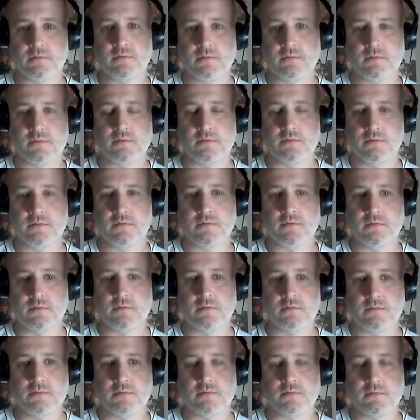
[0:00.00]

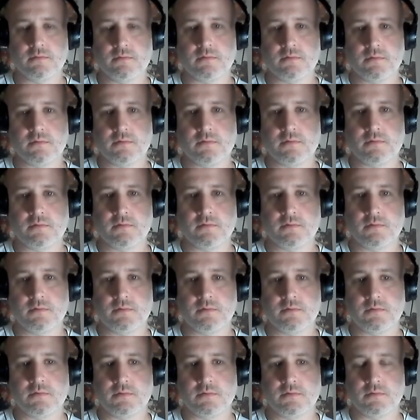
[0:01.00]

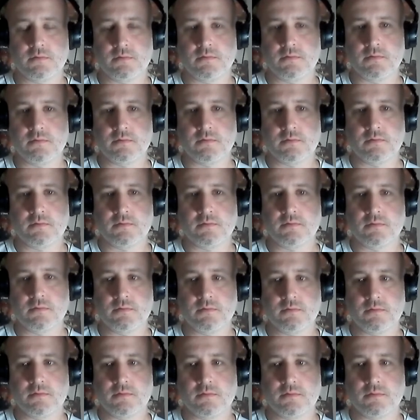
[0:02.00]

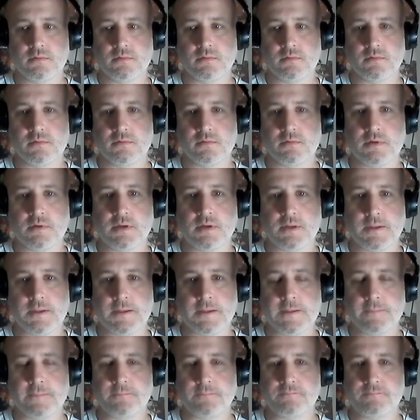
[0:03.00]

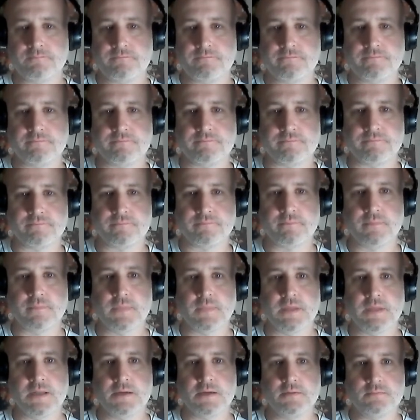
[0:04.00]

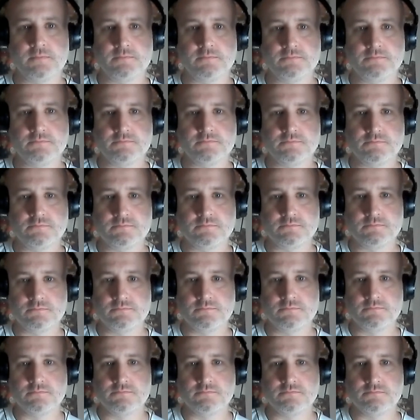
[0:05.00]

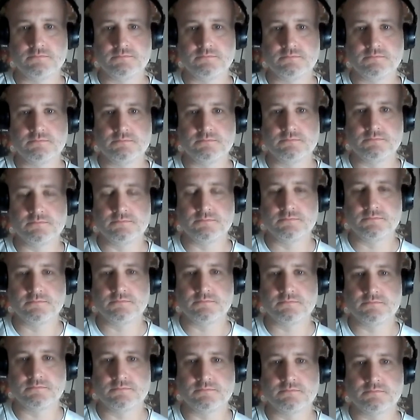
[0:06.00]

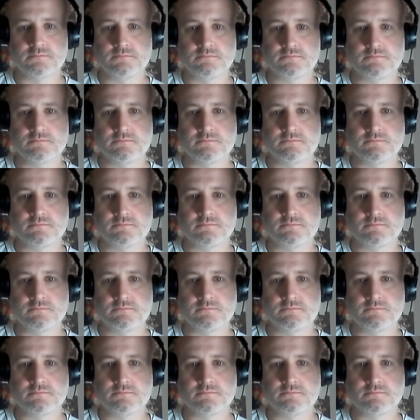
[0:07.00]
[no speech]